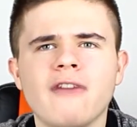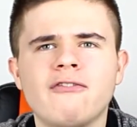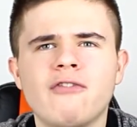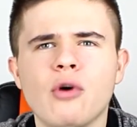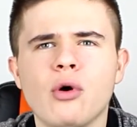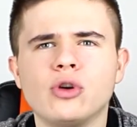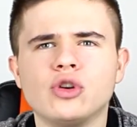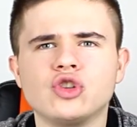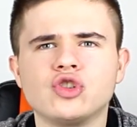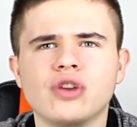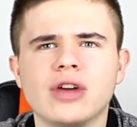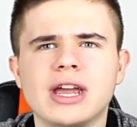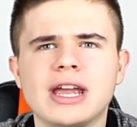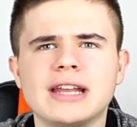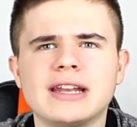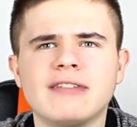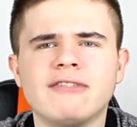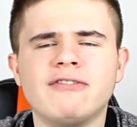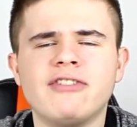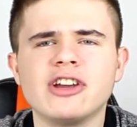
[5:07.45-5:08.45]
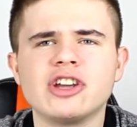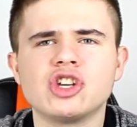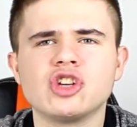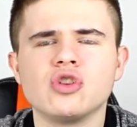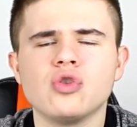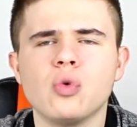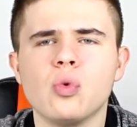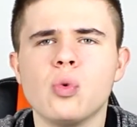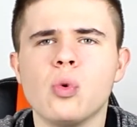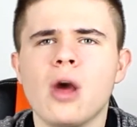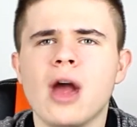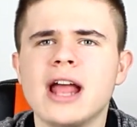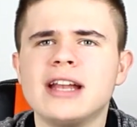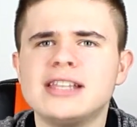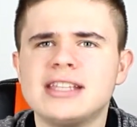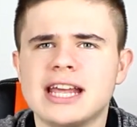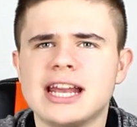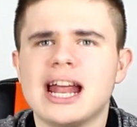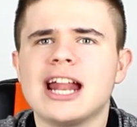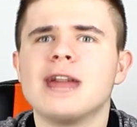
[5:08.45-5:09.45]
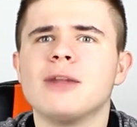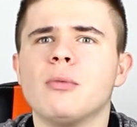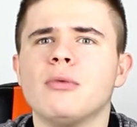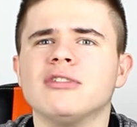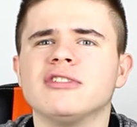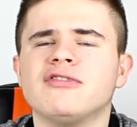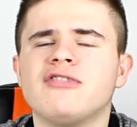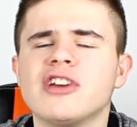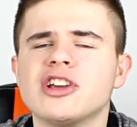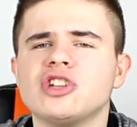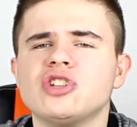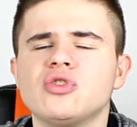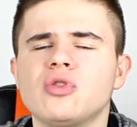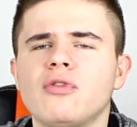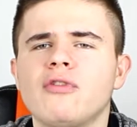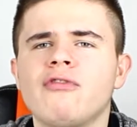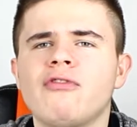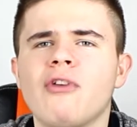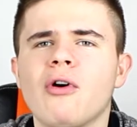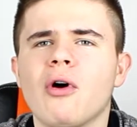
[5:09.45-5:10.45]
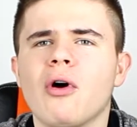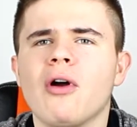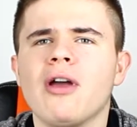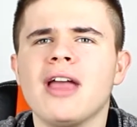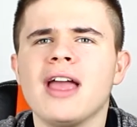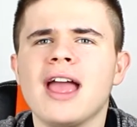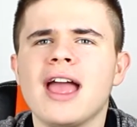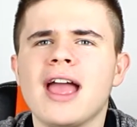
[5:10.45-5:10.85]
fur trade and fictional dead animals, fictional fur,